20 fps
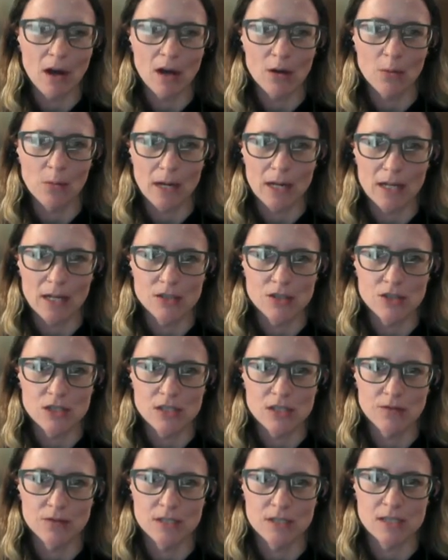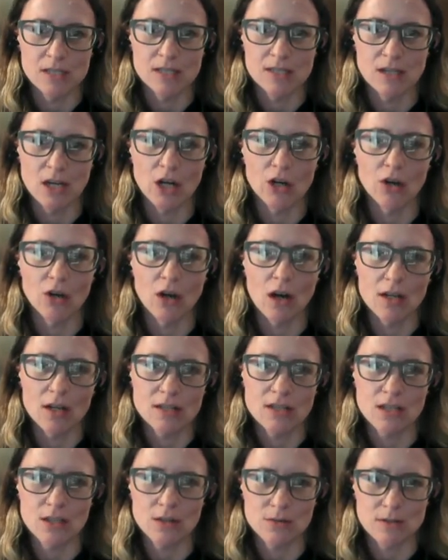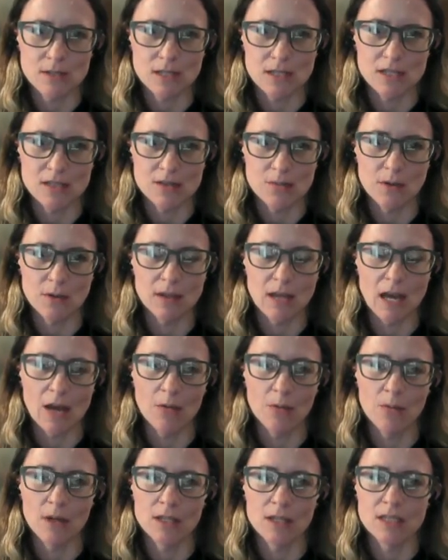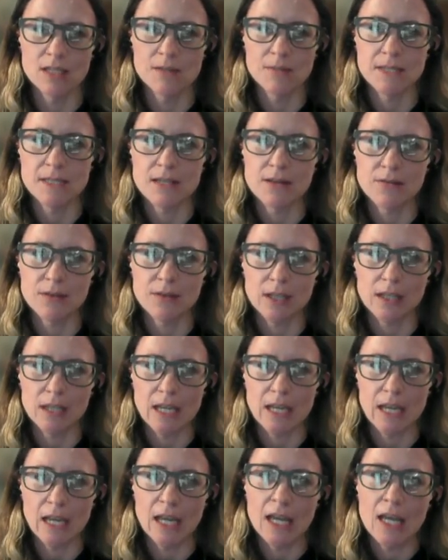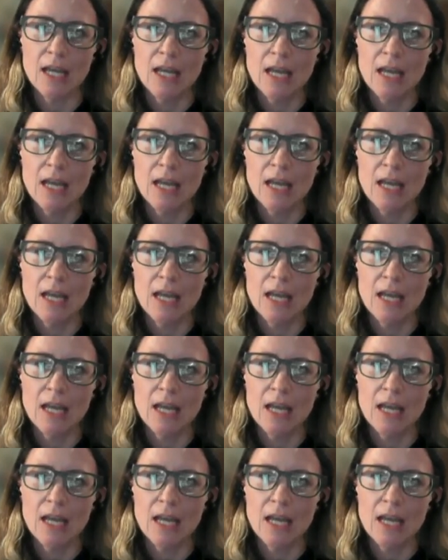wage differences across uses with that one specifically?